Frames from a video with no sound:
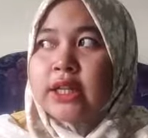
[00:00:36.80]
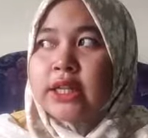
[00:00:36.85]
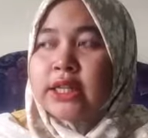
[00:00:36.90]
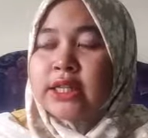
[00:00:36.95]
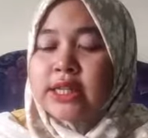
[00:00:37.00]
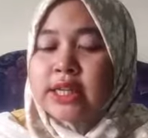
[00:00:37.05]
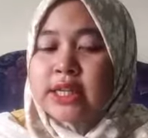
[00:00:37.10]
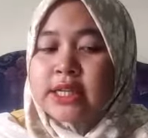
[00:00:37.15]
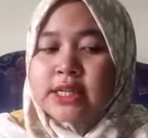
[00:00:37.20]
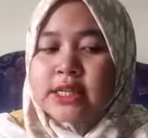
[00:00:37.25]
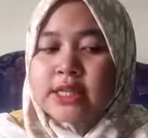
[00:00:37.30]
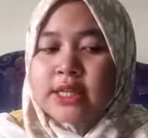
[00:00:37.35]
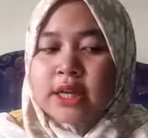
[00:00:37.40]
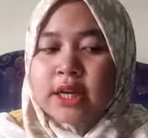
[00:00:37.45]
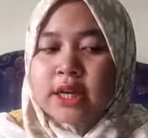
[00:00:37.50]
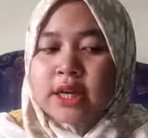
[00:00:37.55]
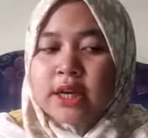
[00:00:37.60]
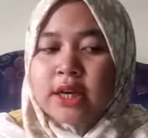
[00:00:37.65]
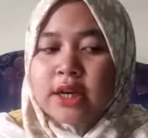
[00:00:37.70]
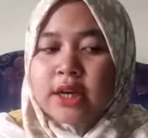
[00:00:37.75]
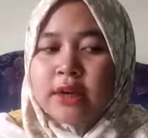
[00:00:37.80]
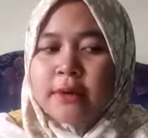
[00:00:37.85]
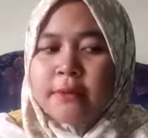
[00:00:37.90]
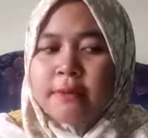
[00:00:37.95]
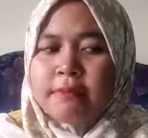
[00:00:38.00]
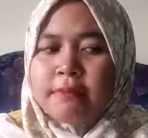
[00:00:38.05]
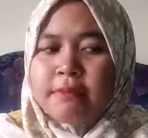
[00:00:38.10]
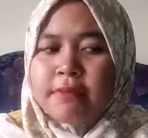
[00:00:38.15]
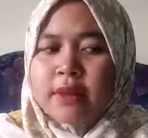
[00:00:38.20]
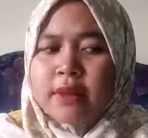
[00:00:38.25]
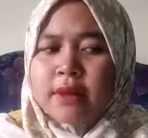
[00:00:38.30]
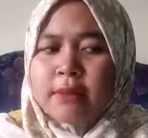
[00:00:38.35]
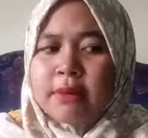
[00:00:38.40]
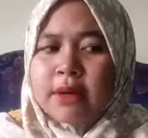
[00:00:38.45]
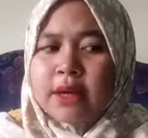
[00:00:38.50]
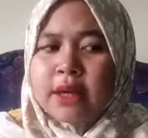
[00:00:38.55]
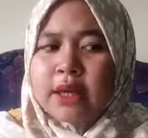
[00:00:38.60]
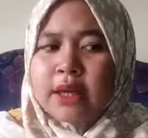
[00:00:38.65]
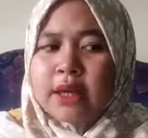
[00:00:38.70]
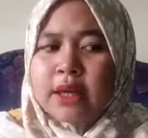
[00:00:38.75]
this is
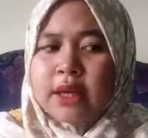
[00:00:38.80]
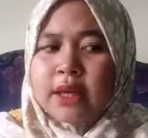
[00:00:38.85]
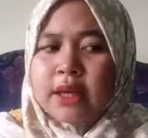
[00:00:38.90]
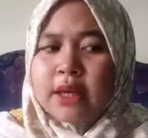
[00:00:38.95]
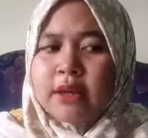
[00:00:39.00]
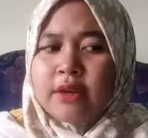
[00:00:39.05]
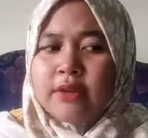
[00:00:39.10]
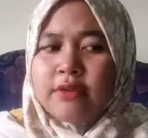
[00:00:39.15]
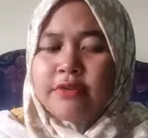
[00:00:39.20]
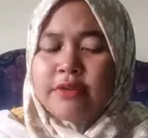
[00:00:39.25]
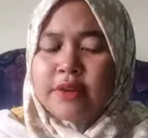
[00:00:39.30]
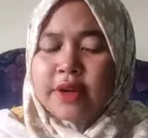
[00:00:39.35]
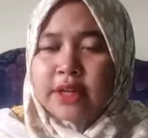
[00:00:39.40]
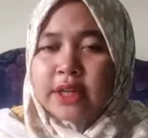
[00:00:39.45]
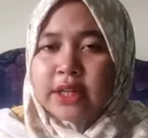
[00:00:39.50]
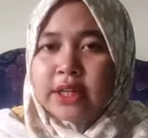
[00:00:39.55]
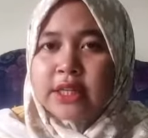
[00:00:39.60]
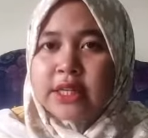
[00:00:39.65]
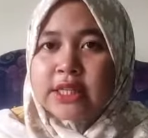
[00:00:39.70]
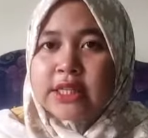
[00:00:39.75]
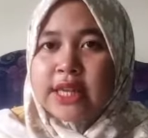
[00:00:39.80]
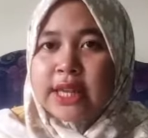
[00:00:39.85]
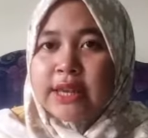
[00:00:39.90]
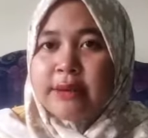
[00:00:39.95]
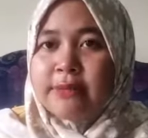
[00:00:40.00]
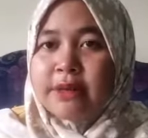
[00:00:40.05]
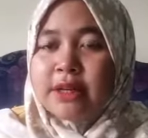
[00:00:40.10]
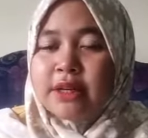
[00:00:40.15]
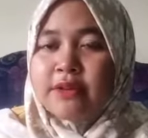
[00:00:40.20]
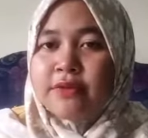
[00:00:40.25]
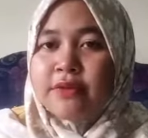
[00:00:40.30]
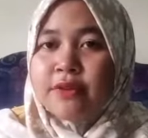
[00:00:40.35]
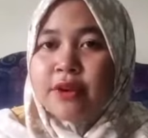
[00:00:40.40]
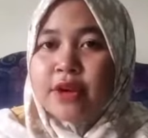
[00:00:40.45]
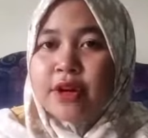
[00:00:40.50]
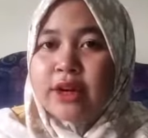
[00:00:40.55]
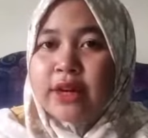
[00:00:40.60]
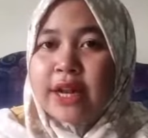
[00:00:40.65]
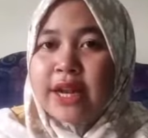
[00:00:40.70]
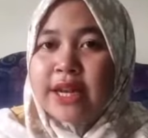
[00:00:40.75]
my final assignment
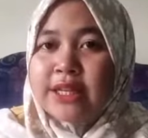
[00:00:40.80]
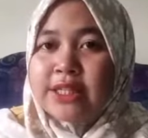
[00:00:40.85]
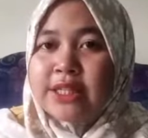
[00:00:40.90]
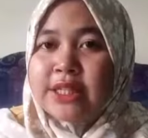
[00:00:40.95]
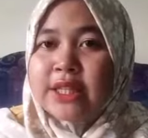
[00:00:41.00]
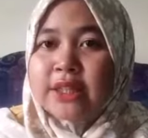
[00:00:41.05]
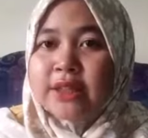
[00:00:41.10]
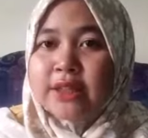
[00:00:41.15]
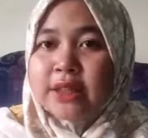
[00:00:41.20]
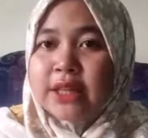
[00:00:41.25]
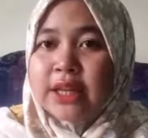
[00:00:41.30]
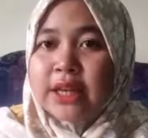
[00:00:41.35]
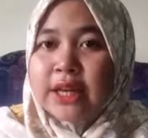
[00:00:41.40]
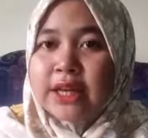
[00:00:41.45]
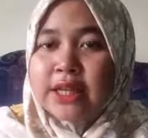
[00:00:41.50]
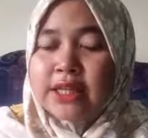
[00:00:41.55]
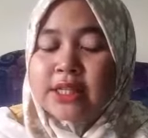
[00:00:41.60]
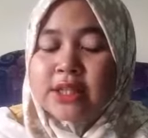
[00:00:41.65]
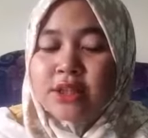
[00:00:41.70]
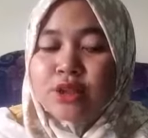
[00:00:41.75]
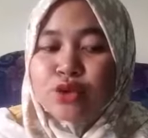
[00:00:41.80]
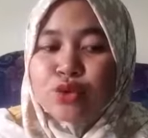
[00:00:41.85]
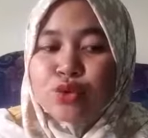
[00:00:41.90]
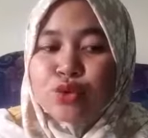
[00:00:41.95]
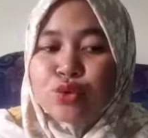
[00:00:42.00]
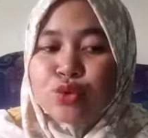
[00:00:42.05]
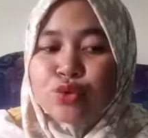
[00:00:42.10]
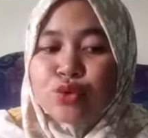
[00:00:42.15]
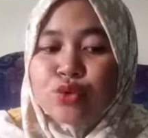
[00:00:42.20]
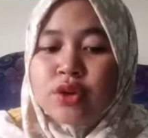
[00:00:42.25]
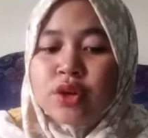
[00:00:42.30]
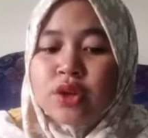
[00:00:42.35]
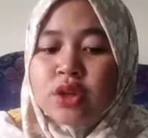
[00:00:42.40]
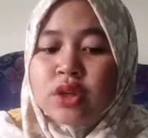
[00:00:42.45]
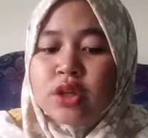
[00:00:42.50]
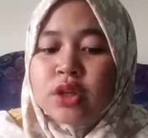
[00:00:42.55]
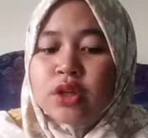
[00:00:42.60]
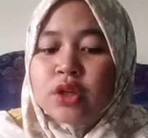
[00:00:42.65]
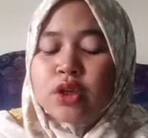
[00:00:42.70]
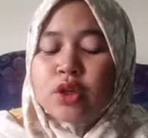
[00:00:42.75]
for IGL class to
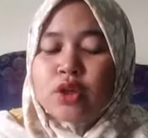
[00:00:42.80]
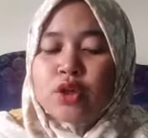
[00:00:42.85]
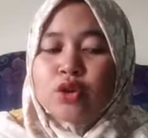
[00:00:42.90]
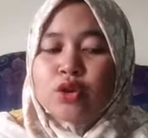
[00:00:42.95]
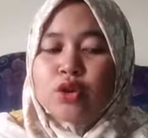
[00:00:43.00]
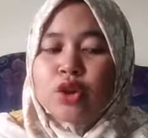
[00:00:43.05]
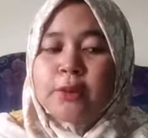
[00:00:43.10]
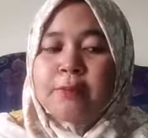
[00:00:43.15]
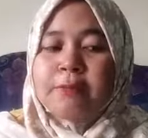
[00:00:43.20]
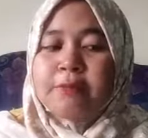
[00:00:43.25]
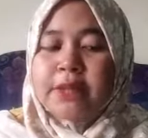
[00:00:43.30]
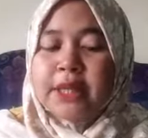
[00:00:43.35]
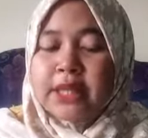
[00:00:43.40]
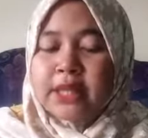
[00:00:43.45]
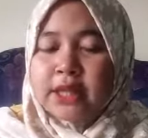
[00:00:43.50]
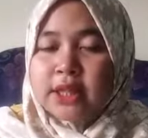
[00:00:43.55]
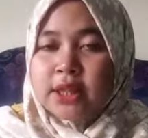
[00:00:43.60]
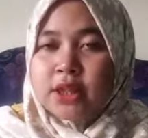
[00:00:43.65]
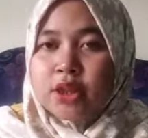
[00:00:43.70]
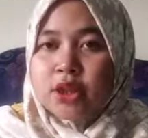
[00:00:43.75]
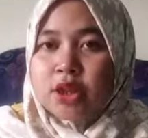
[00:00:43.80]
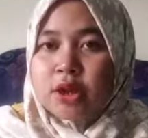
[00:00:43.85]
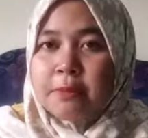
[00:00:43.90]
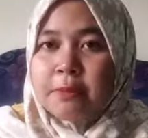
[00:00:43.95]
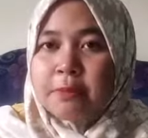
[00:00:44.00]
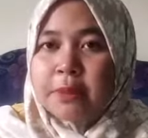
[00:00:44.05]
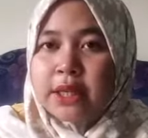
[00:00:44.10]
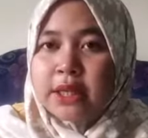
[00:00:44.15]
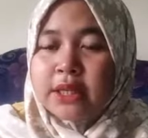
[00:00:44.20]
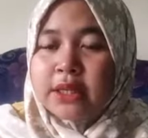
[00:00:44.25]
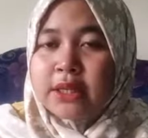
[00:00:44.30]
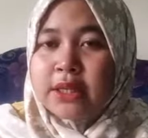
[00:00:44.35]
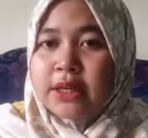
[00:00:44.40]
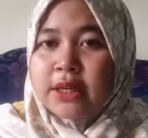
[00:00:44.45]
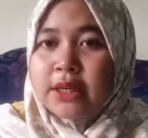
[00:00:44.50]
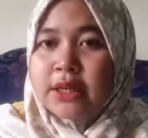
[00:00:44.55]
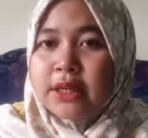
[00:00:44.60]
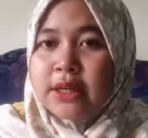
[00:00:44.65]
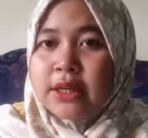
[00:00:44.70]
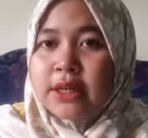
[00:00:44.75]
complete
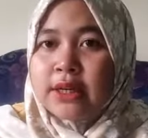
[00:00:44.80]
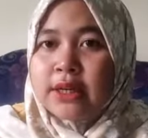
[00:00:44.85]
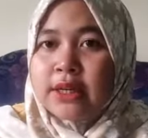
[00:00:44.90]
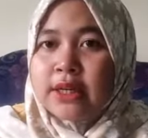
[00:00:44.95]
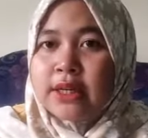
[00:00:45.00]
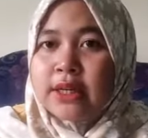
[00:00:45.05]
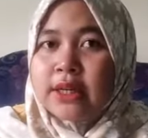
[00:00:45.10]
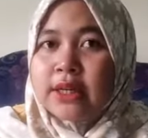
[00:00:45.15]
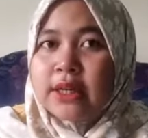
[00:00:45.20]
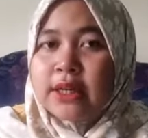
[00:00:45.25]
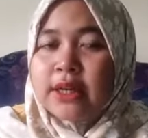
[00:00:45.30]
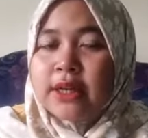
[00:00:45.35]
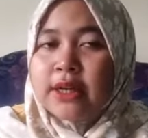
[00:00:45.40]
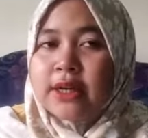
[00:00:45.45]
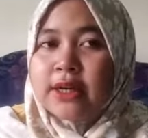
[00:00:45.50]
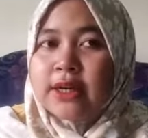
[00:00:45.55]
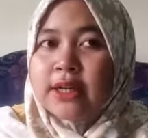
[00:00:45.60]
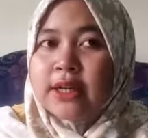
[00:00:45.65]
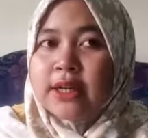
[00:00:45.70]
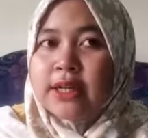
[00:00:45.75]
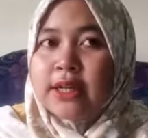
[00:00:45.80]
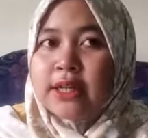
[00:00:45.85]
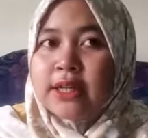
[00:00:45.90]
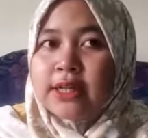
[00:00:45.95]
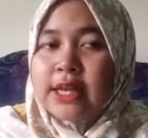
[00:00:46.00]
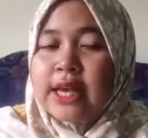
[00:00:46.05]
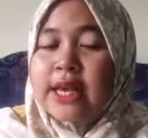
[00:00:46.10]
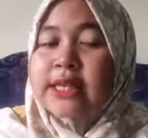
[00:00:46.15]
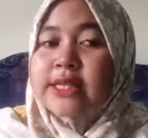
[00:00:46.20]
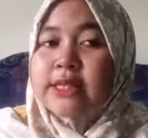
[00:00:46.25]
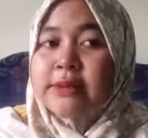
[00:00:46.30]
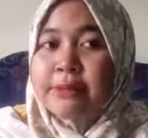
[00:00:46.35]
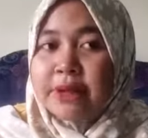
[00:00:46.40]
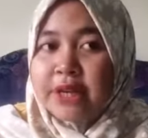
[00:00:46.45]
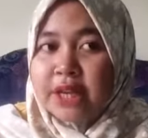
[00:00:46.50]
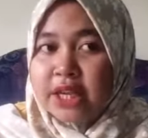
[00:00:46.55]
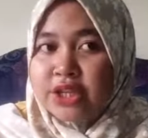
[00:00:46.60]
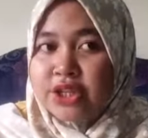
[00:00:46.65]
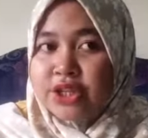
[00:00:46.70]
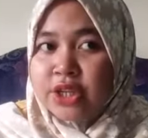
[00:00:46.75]
the
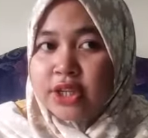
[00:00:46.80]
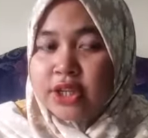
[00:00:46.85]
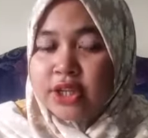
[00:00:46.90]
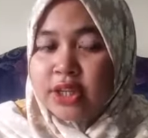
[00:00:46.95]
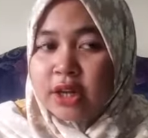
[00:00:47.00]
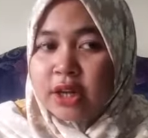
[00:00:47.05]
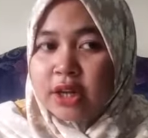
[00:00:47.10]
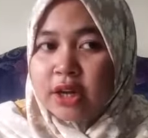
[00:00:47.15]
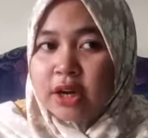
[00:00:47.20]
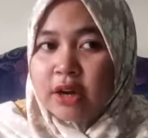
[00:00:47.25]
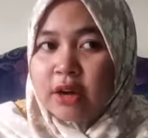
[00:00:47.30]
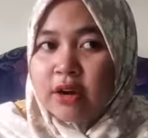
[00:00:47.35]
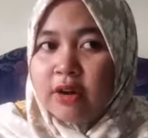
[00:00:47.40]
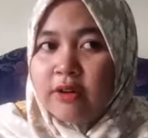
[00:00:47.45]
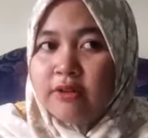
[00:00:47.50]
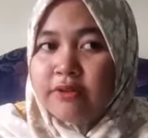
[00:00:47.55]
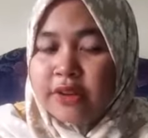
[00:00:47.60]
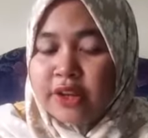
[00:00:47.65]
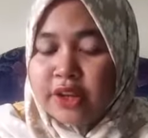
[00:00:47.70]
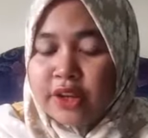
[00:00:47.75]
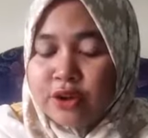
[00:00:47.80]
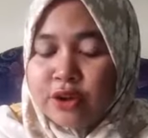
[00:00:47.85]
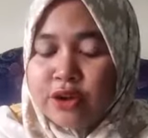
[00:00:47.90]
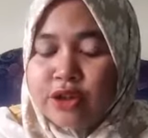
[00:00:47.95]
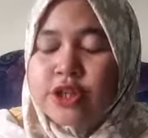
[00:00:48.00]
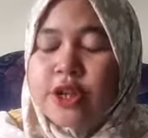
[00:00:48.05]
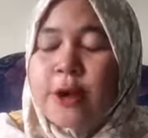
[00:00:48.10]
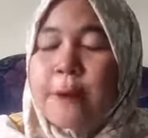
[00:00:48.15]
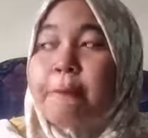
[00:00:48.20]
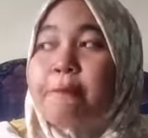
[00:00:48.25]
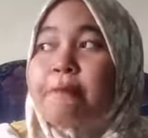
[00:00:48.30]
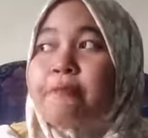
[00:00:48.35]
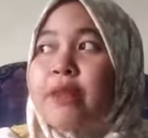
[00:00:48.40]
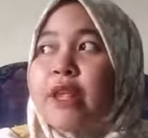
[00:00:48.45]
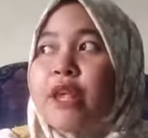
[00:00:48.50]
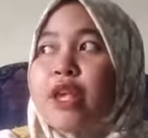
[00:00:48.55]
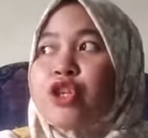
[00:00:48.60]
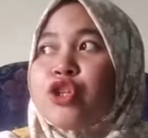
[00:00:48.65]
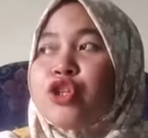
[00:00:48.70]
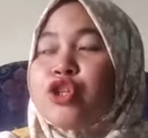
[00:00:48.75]
examination videos.
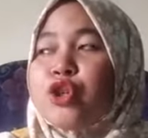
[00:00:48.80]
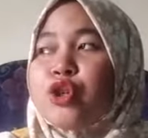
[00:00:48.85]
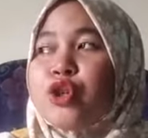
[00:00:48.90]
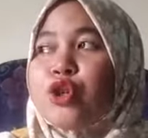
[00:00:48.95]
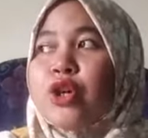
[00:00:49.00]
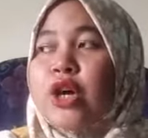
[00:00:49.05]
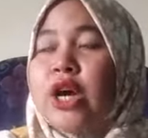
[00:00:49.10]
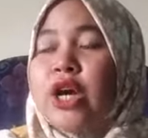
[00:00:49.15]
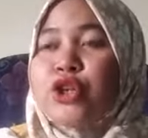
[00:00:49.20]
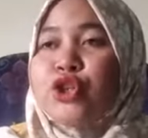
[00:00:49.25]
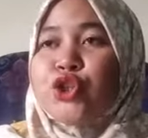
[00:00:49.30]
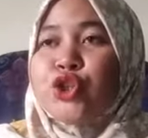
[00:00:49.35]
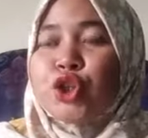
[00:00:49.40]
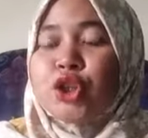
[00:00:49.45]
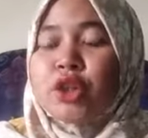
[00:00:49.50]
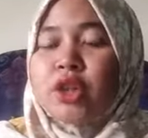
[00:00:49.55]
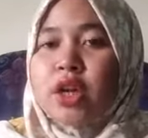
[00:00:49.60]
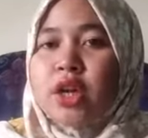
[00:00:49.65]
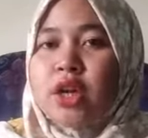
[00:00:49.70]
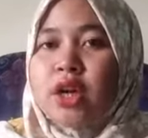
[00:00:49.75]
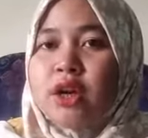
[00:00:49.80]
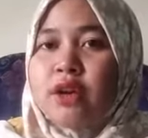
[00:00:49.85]
So I should